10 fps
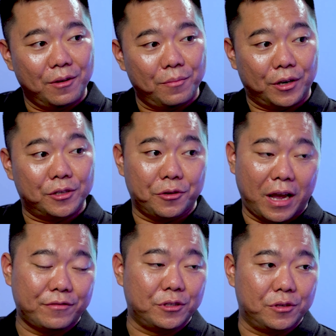because you
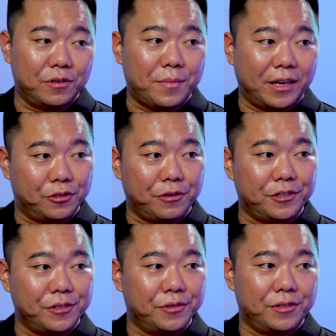have to do the
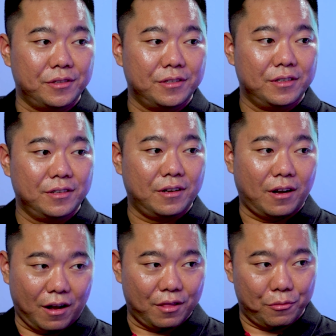penetrations
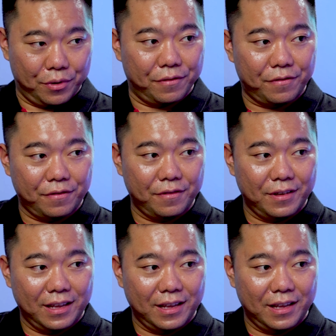on the roof.